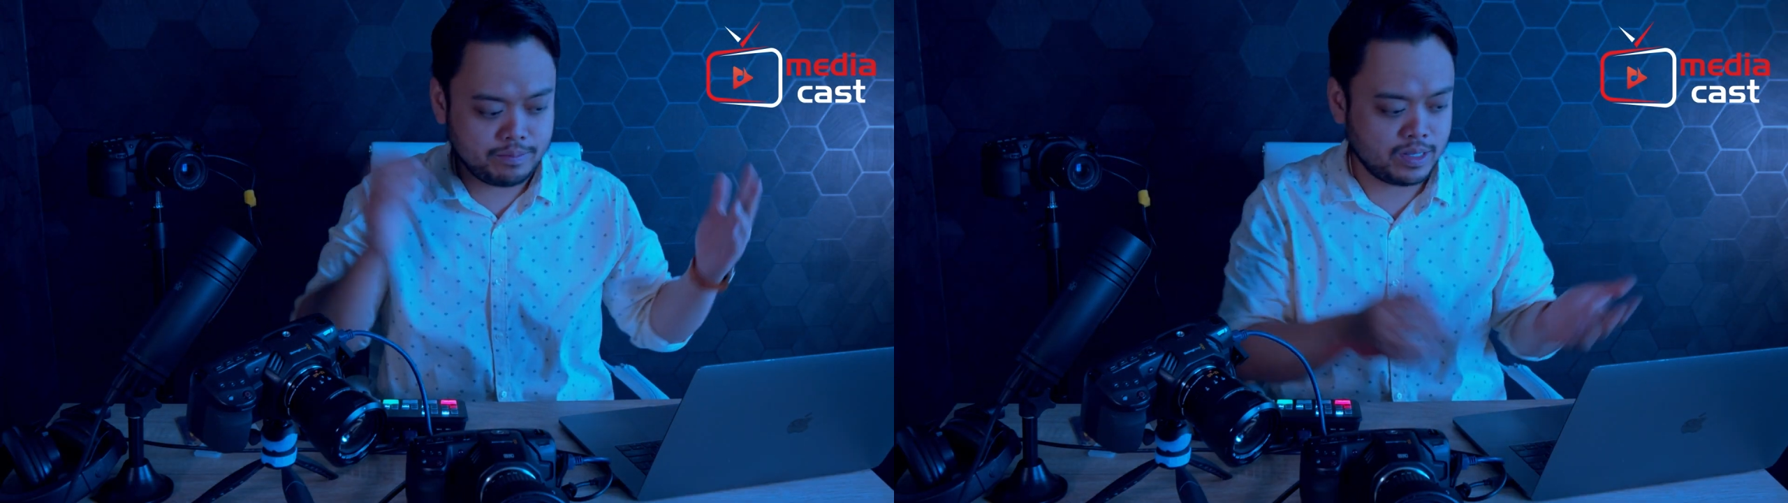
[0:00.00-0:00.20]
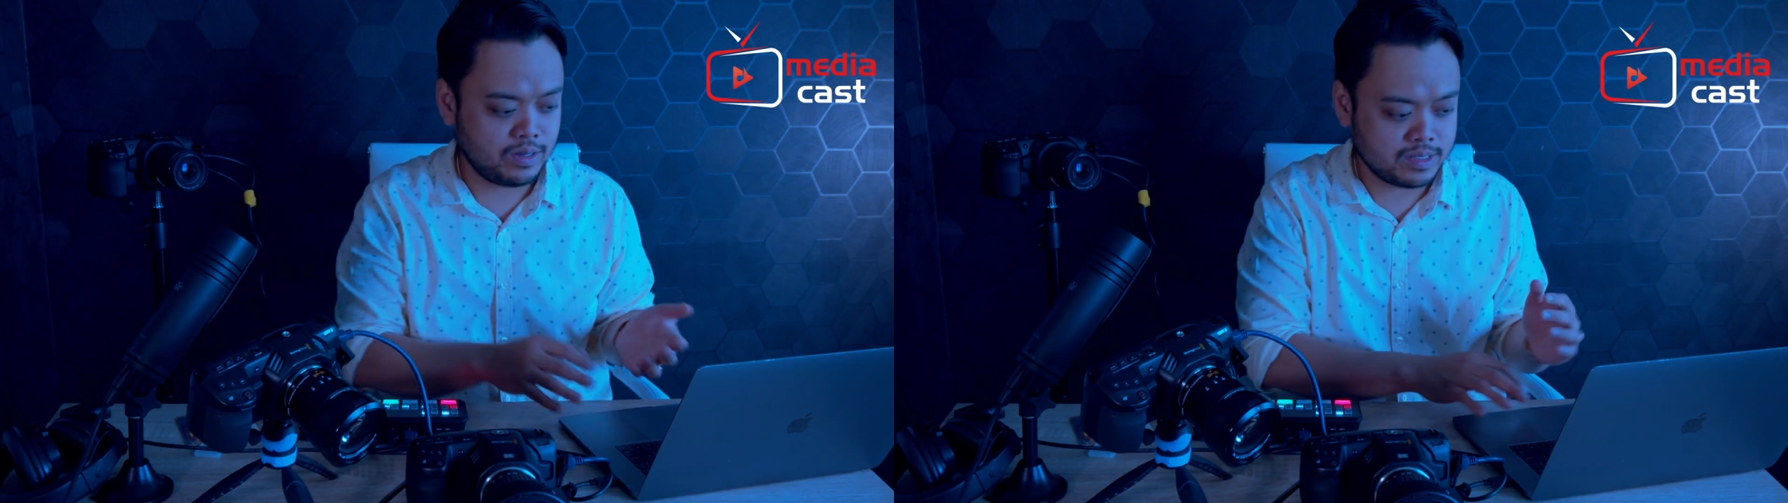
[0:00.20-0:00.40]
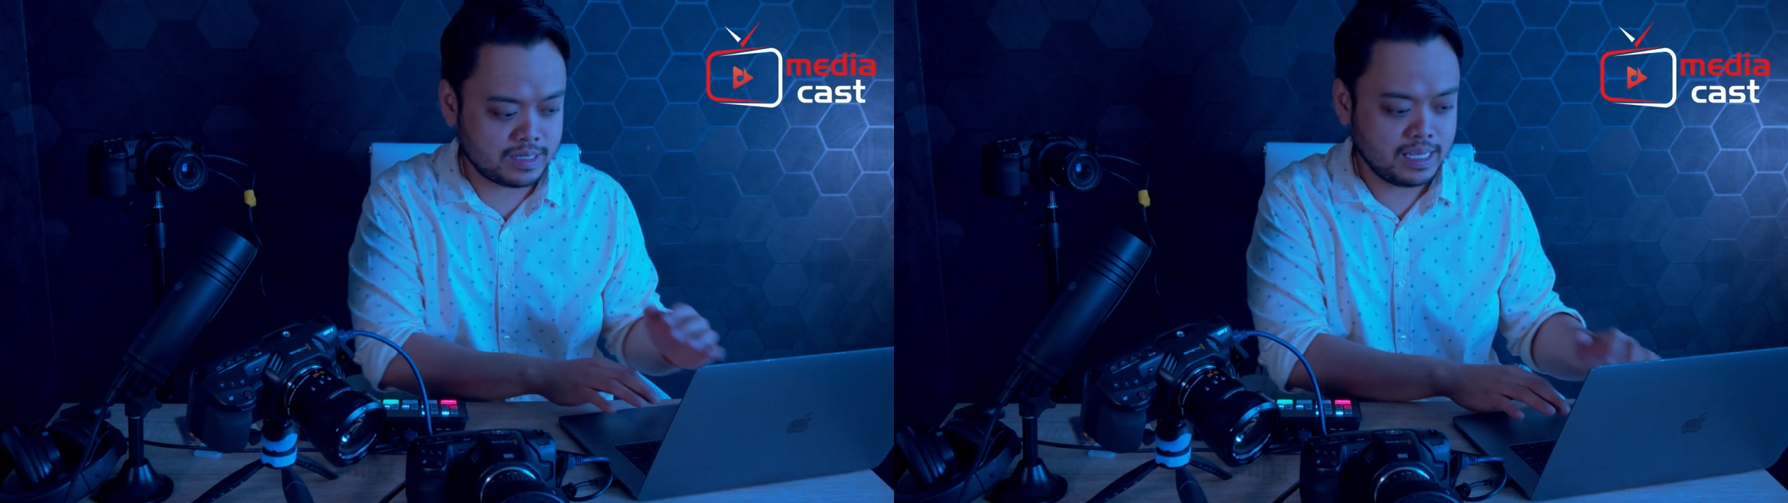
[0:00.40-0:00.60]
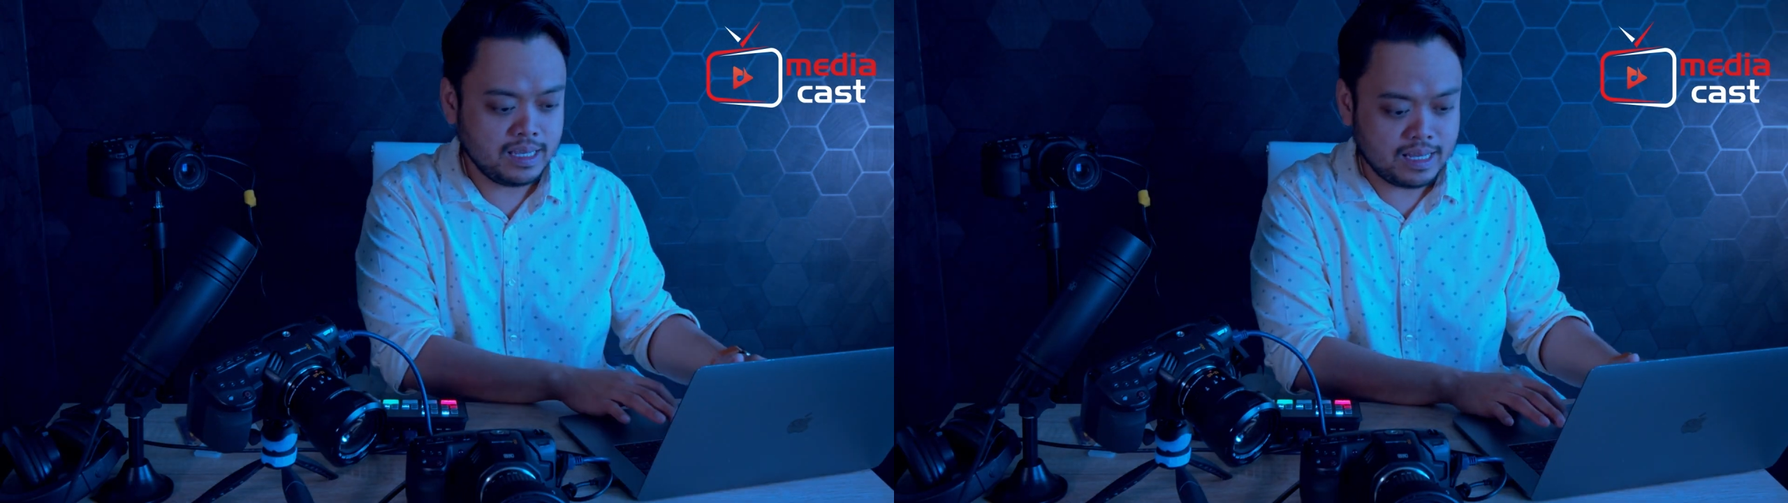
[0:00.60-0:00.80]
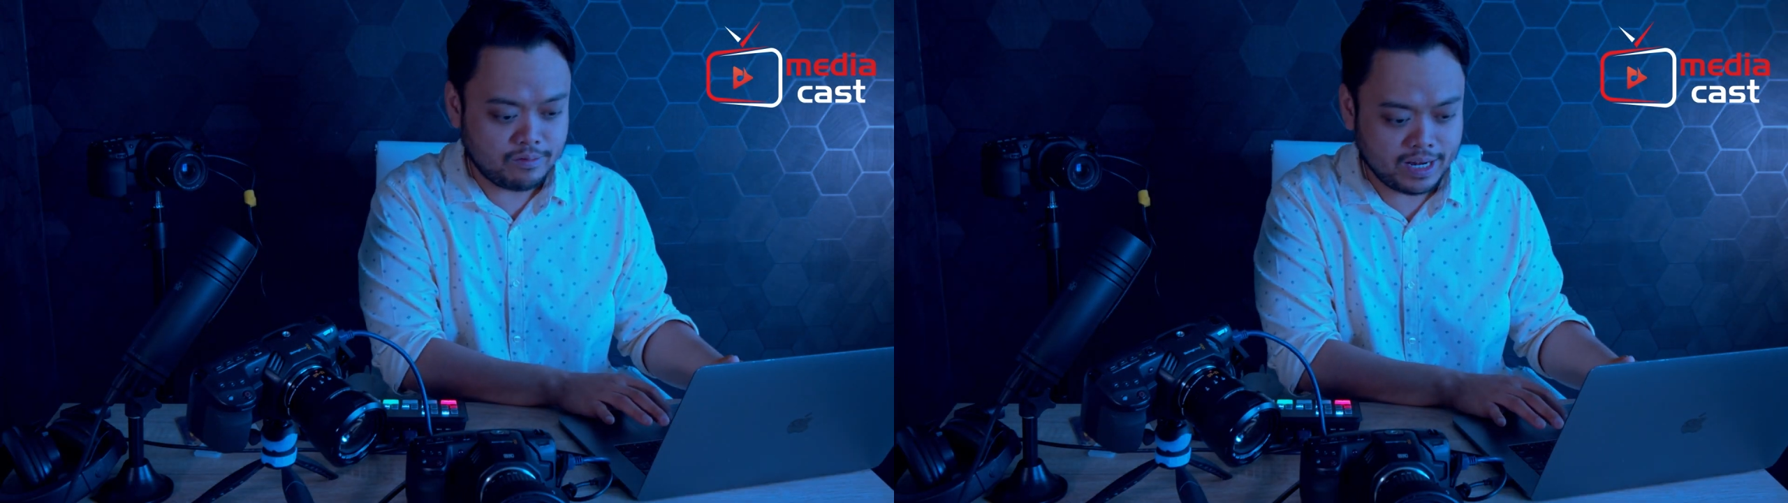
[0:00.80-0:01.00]
because
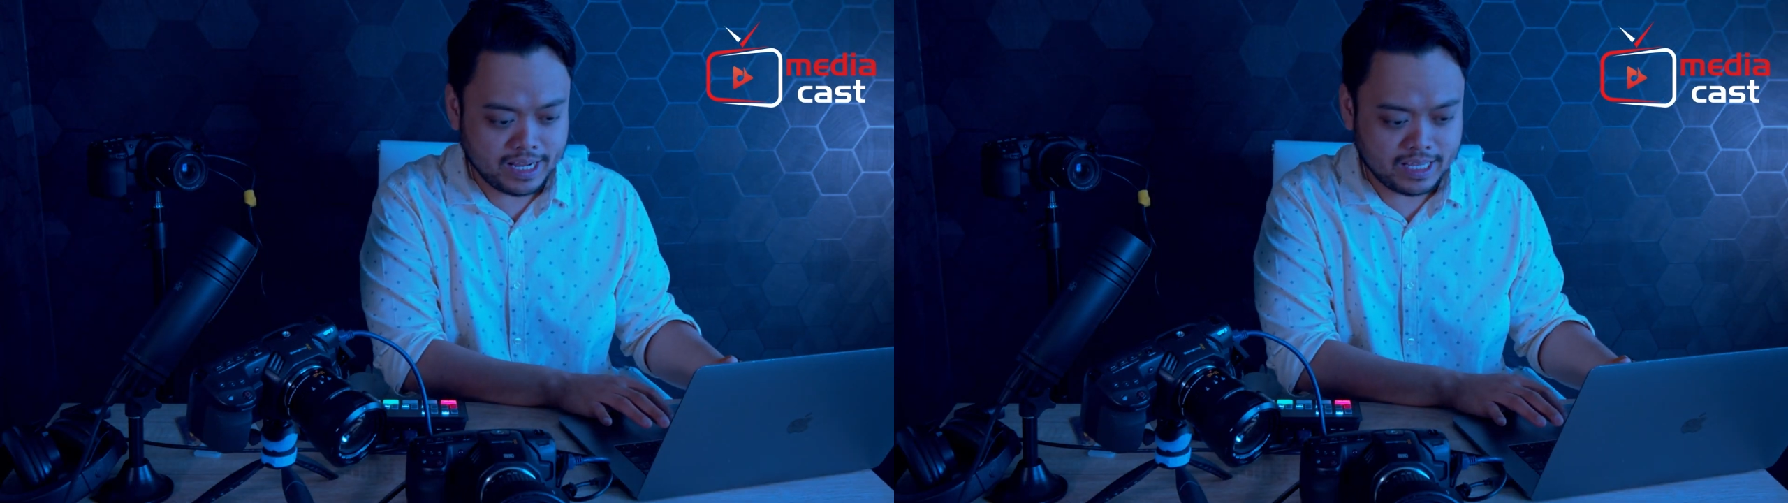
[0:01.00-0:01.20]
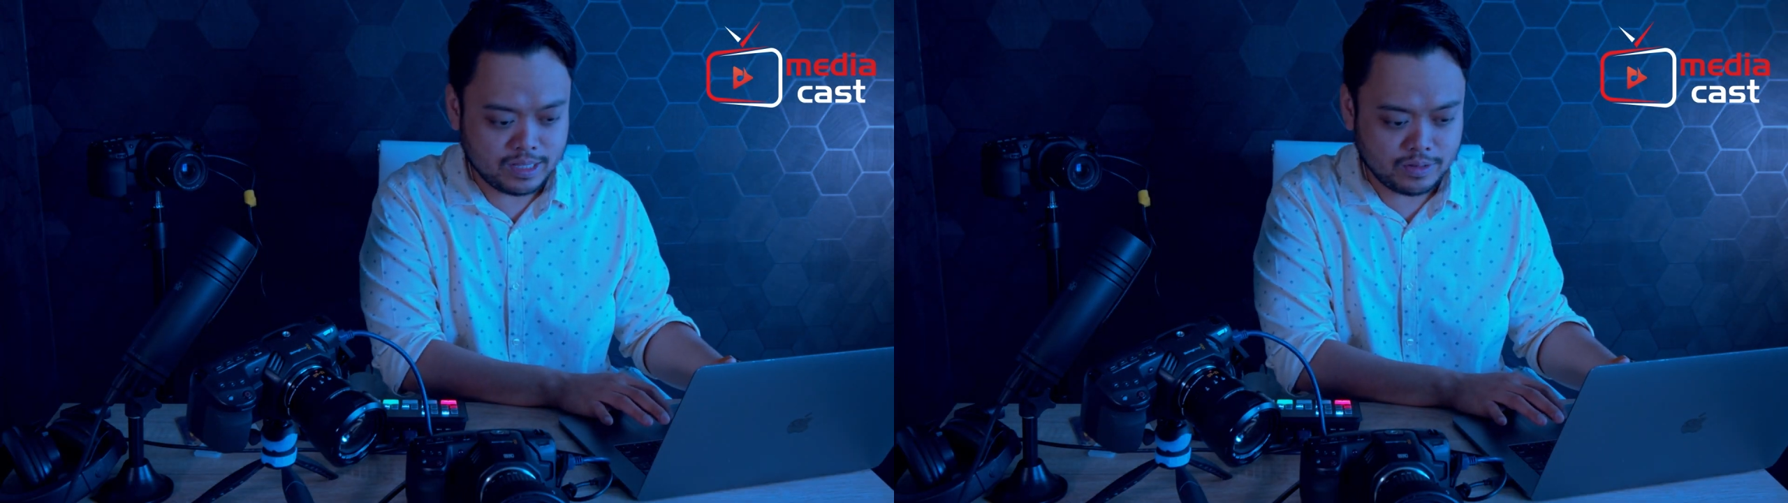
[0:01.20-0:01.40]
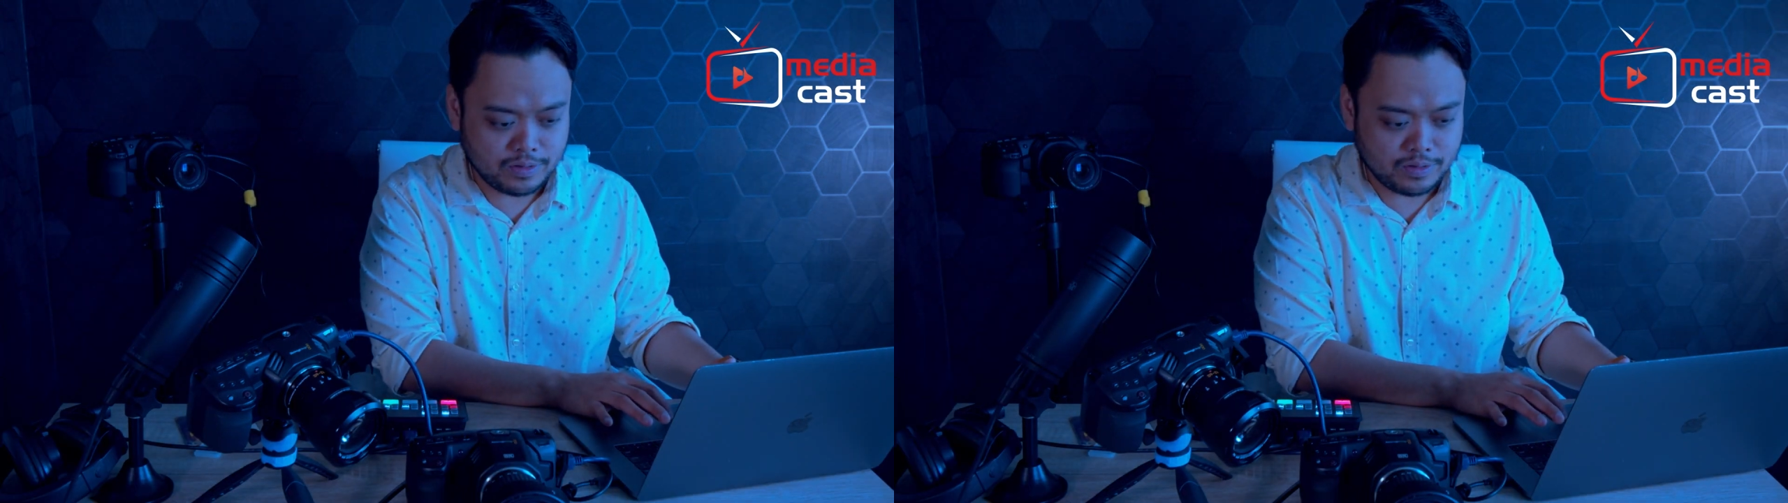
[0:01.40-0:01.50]
what I can do